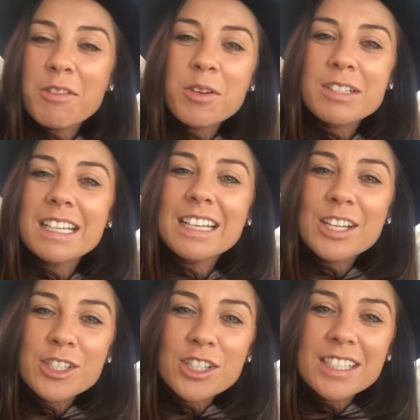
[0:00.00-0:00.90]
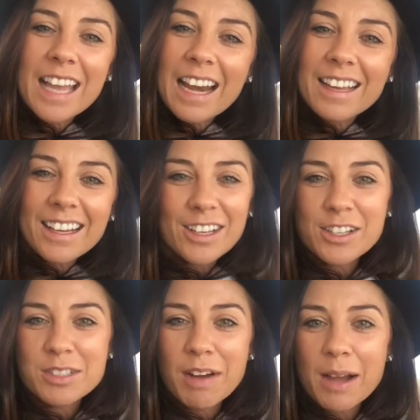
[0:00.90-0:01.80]
your delicious Callie-Anne
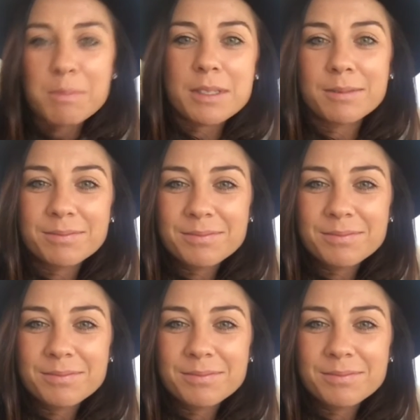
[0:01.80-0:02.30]
Cooks vibes.